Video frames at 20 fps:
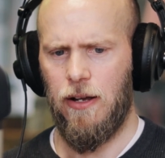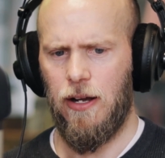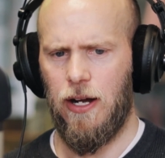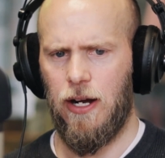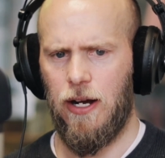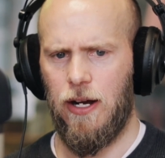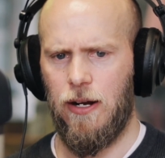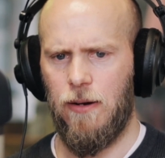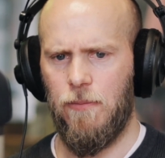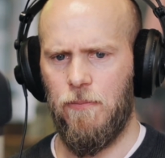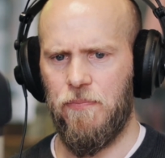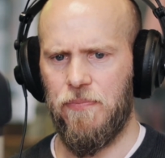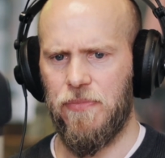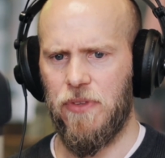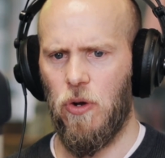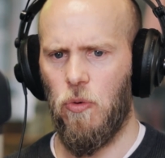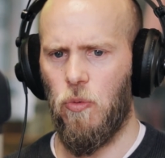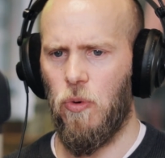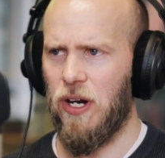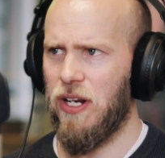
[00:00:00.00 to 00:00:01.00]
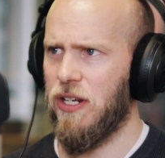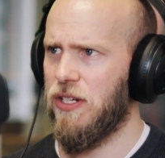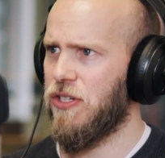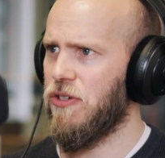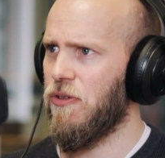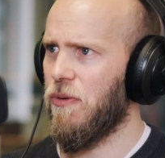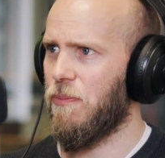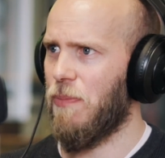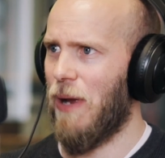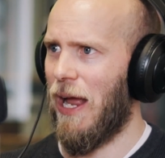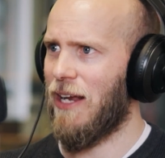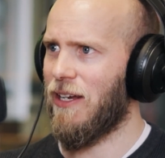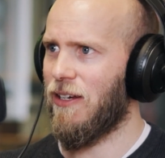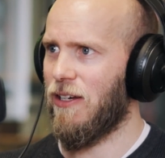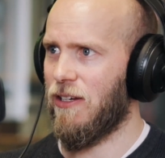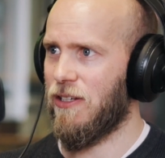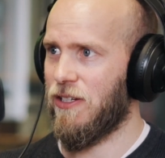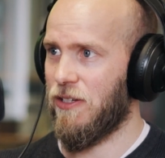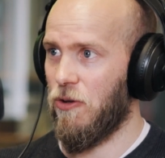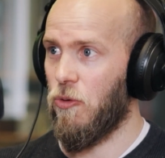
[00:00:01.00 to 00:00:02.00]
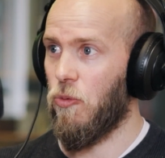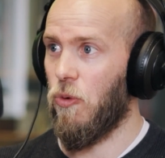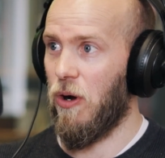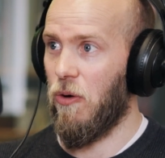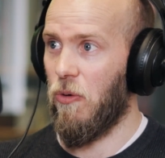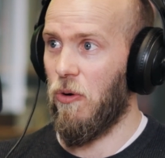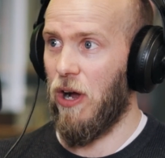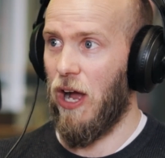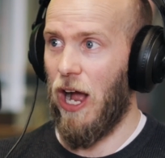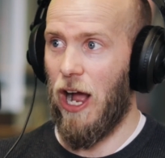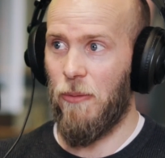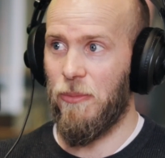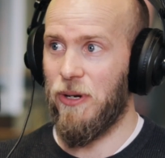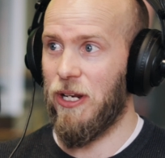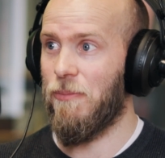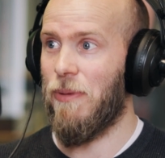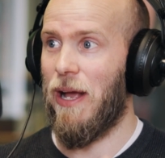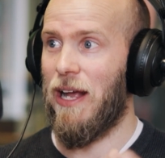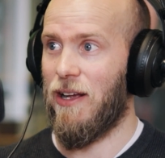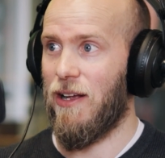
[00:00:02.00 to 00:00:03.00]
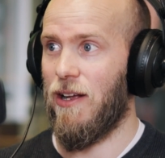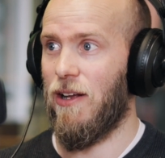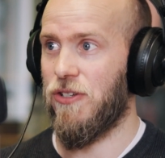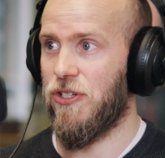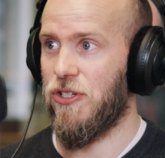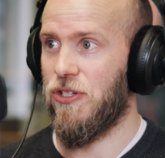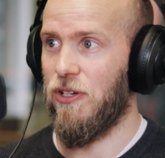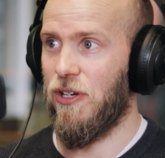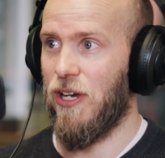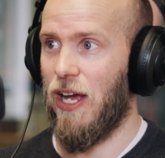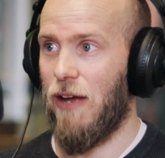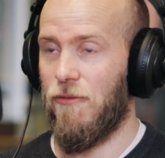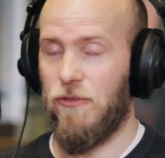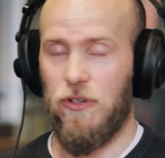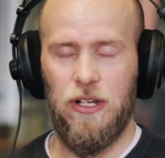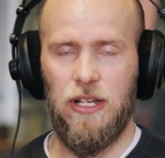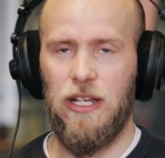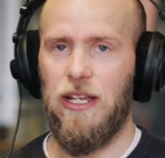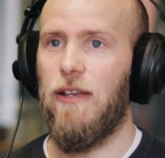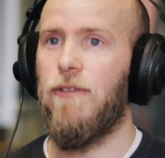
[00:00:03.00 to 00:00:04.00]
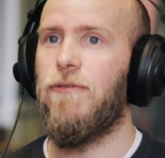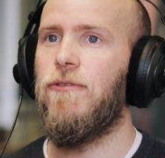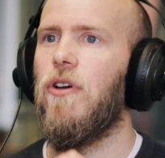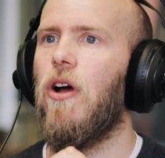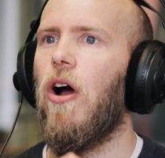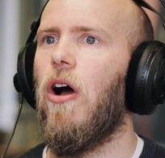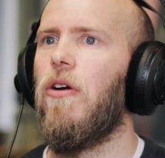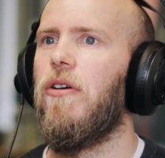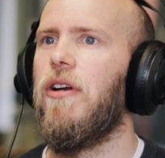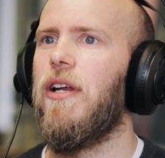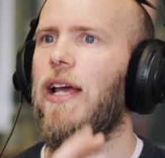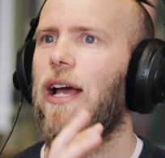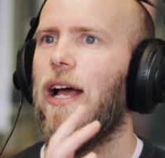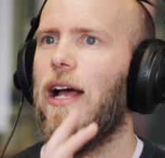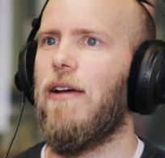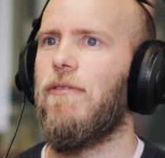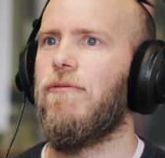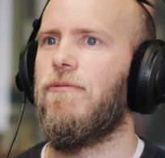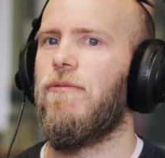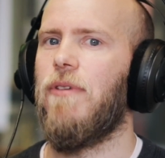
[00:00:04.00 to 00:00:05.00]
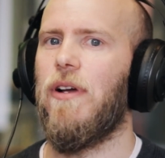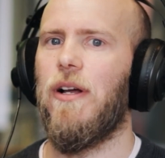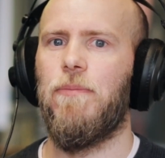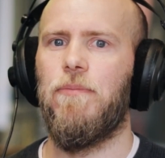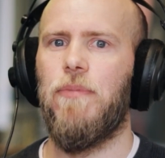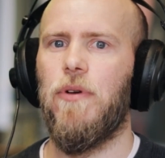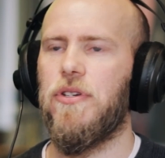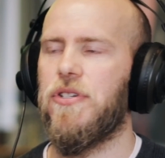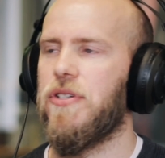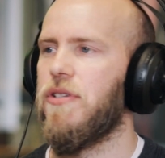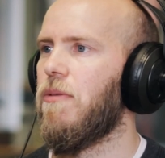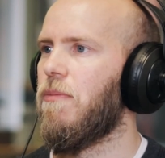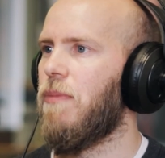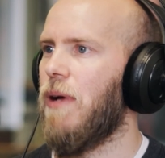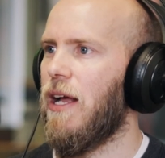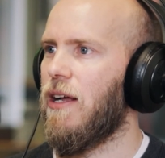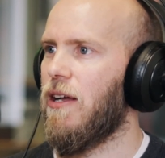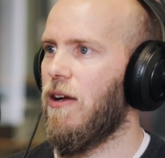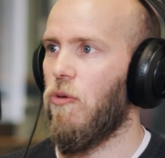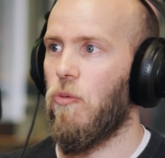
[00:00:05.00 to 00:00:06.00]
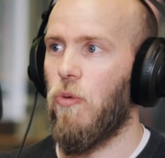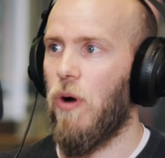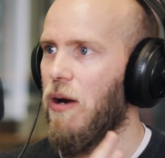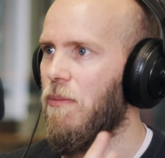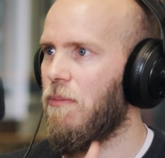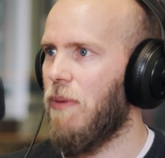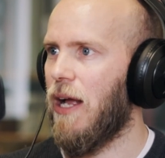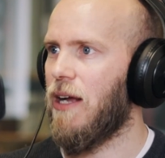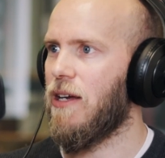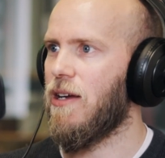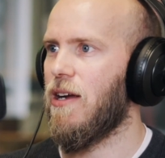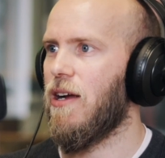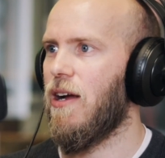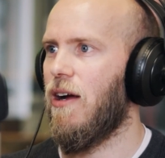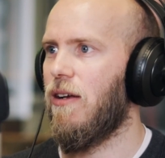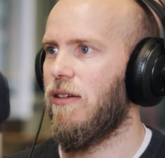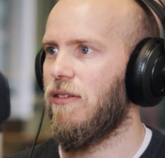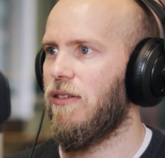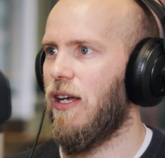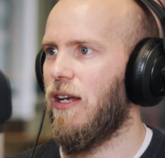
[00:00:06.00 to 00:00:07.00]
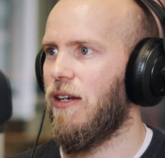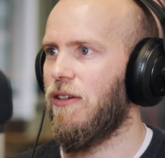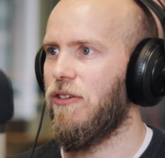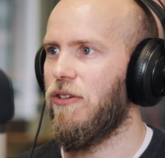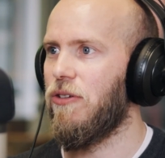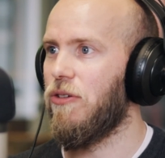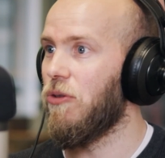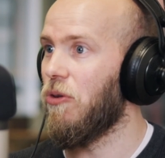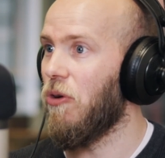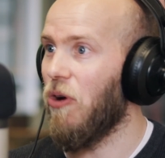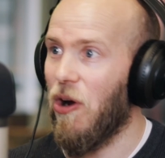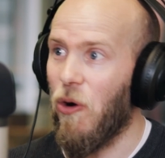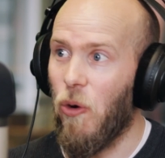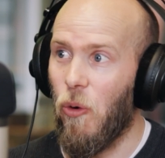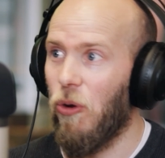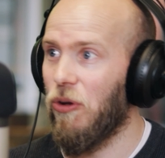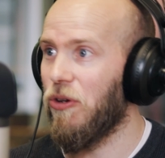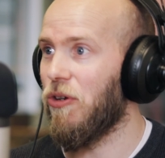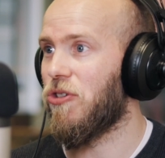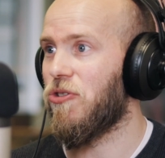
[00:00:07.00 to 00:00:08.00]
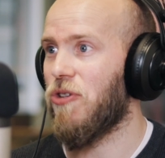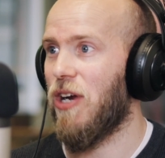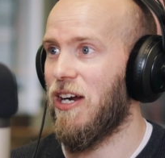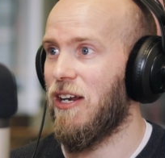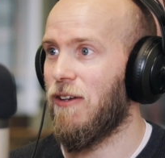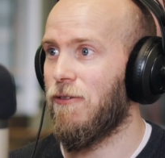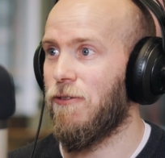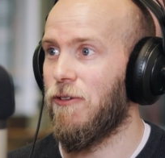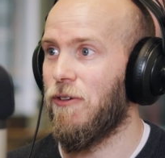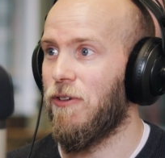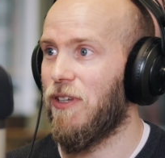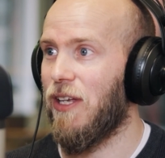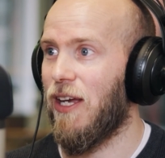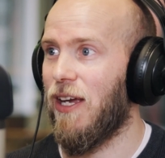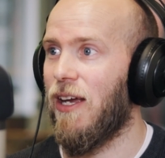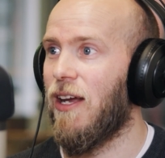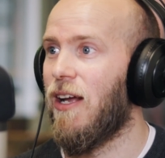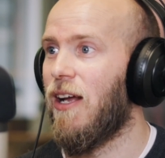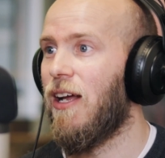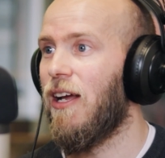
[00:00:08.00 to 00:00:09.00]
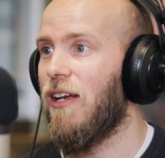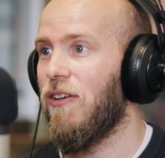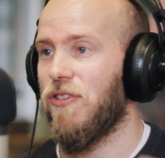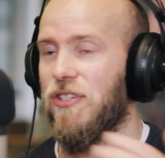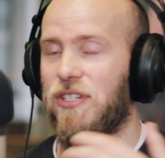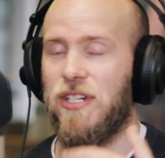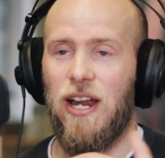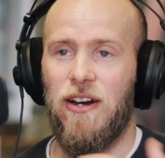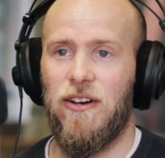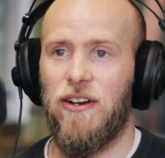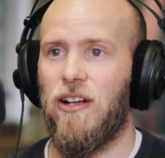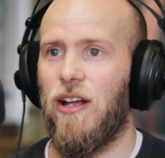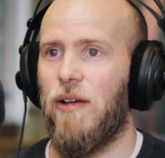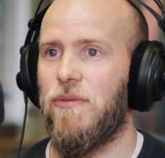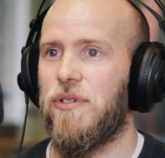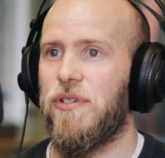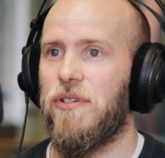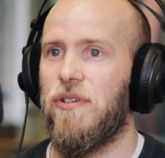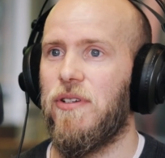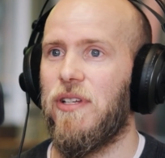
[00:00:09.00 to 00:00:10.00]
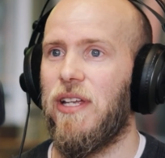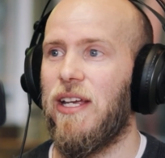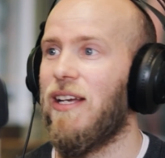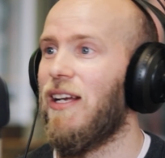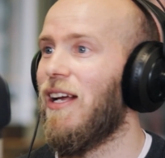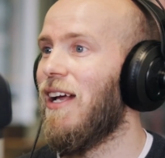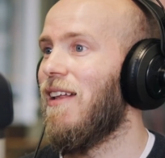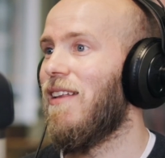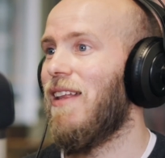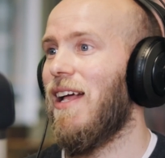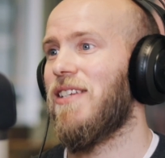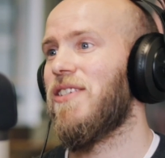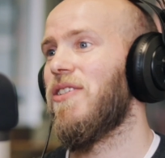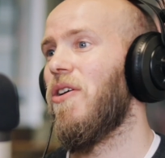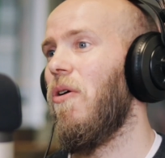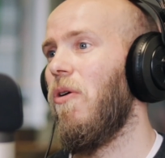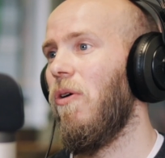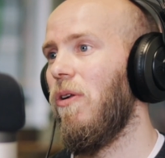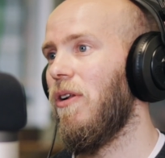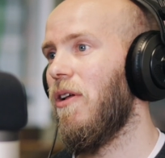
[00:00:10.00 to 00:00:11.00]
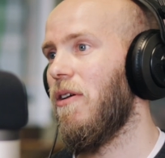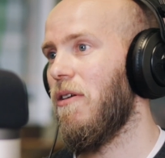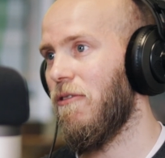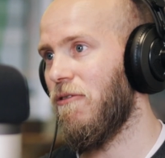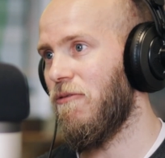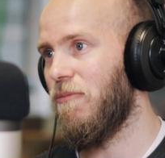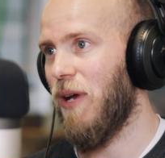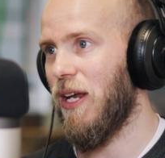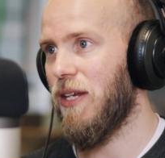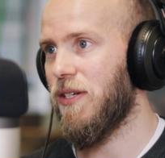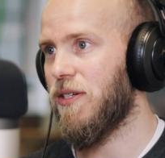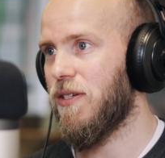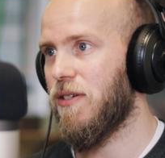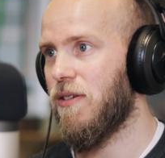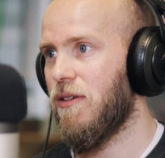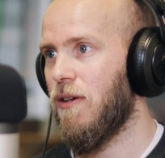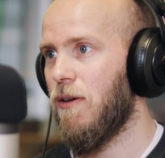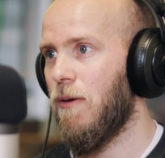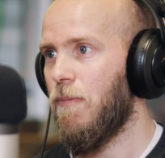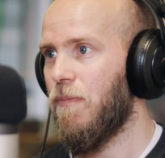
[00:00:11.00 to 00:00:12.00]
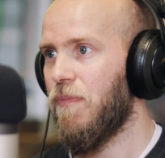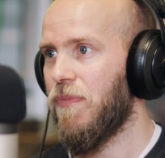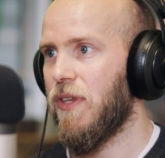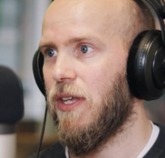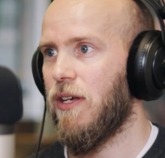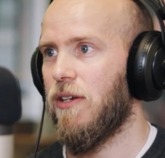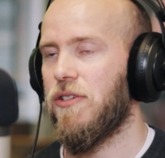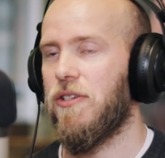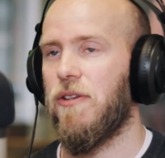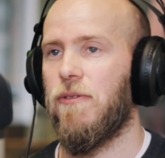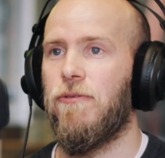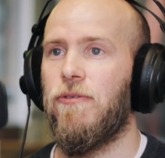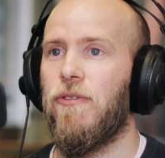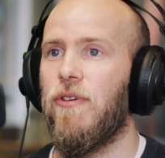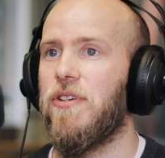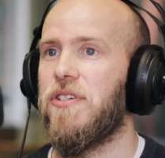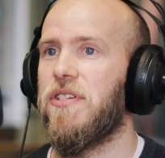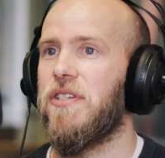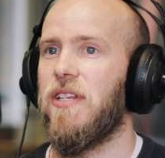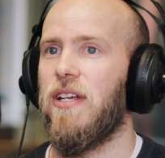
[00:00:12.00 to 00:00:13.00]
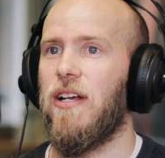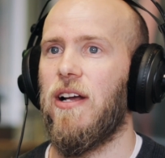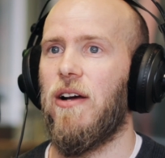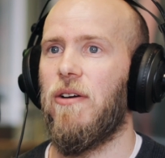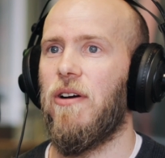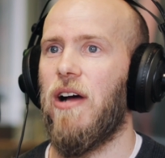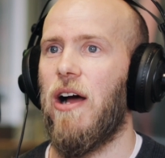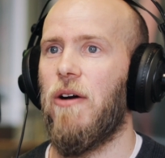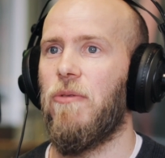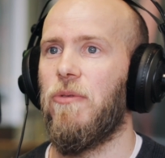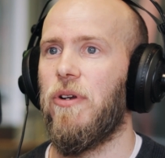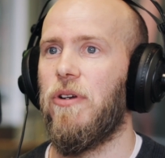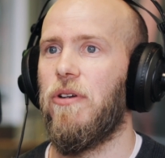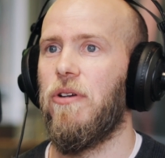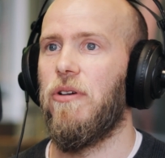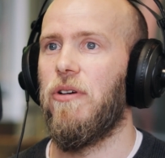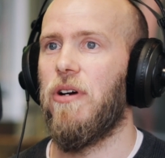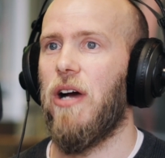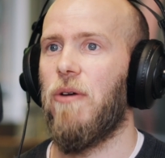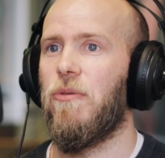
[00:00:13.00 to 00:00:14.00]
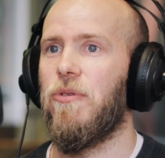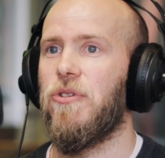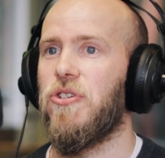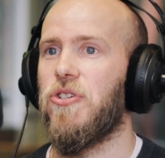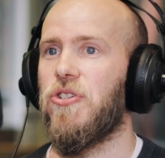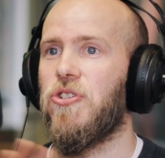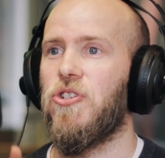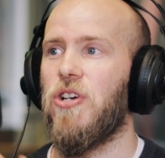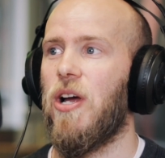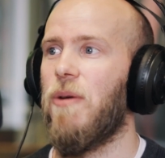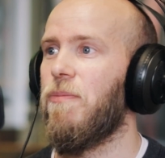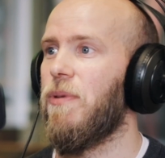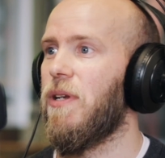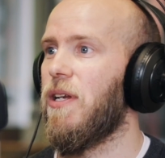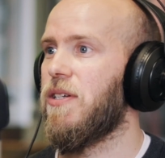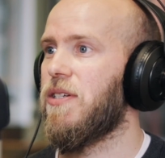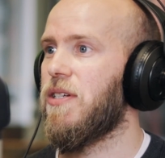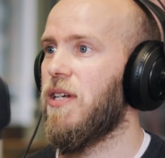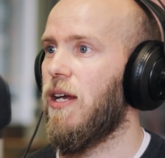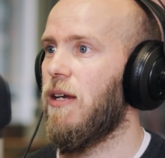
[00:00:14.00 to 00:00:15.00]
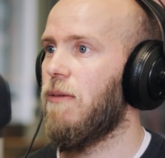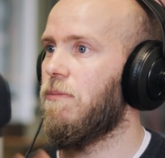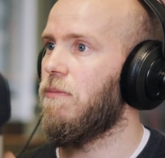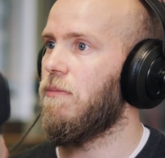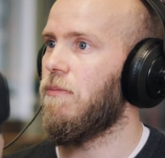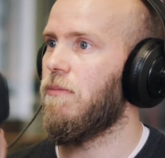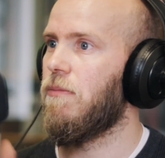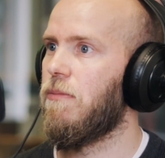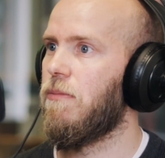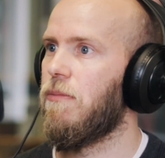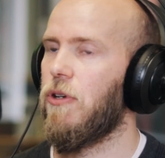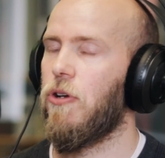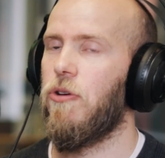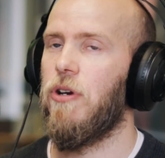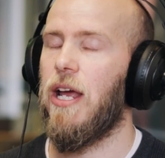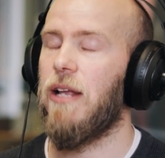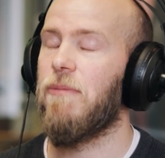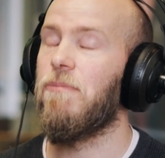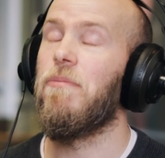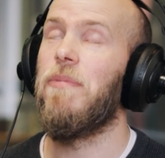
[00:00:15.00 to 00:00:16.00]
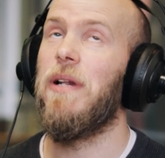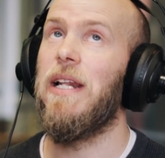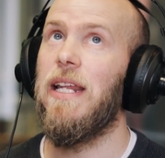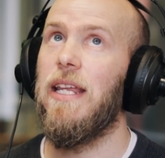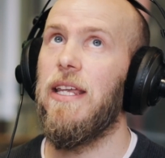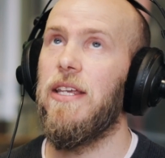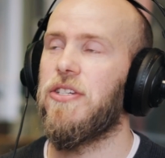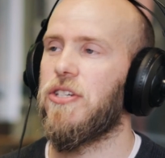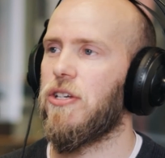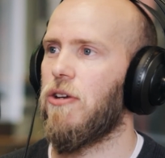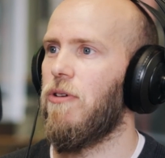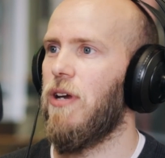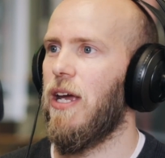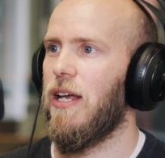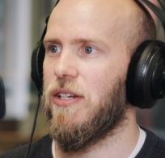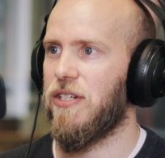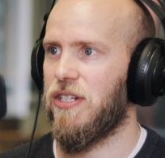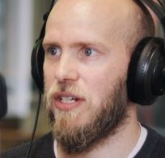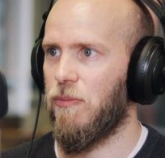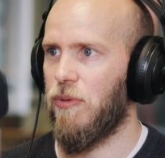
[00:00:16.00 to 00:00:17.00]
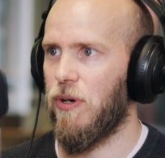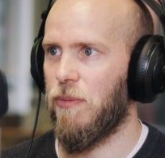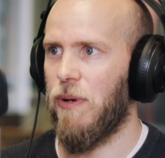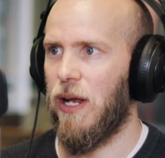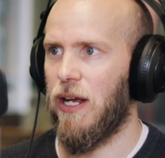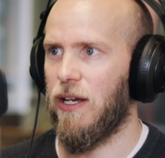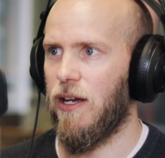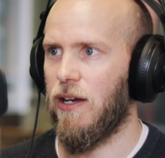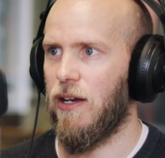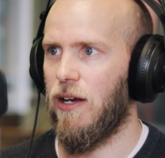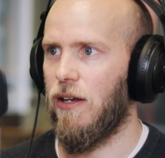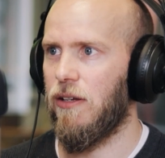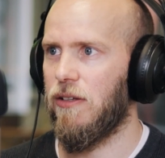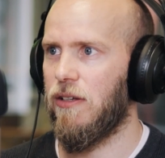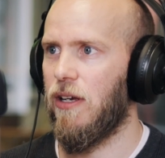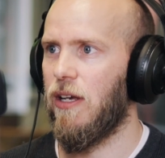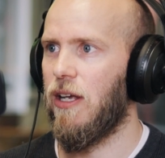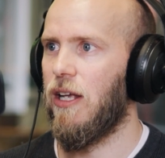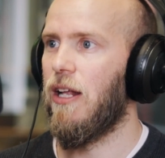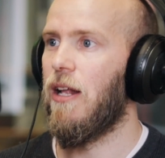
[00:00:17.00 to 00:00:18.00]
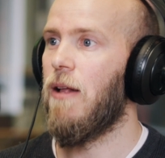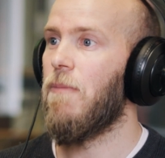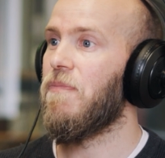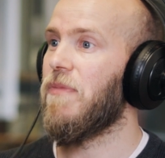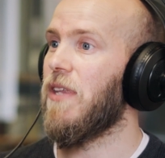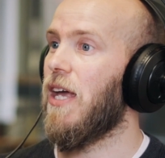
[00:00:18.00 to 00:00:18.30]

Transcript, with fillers: um, what is your bank what, what, how many bank accounts do you have? If you only have a personal bank, one bank account, and you do all your trading through there, your salary comes through there, that's a whole lot of mess. Mm. So the first thing I, I, would do, I would just jump in and say, create, please create a separate bank account, mm.